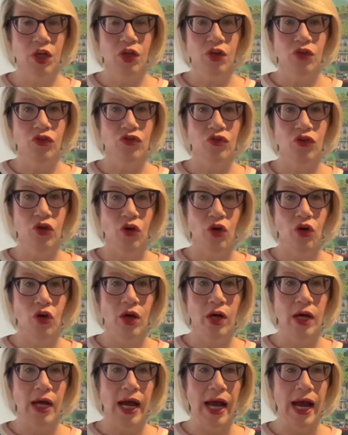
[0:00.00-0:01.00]
So
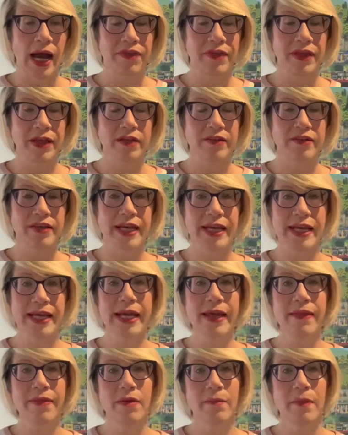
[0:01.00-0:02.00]
I think
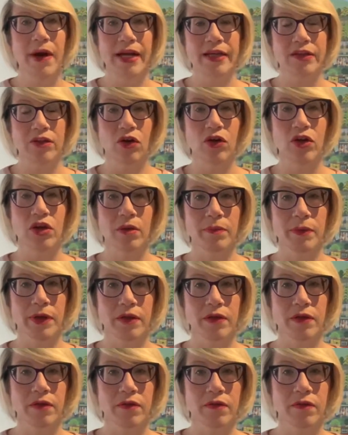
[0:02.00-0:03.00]
taking the My
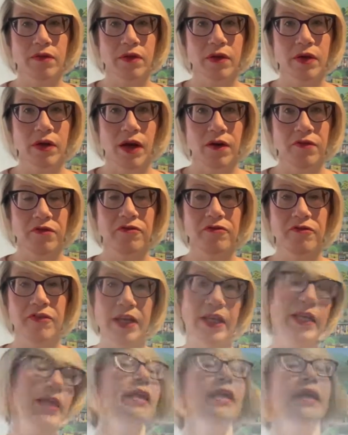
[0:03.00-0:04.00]
Documents and filling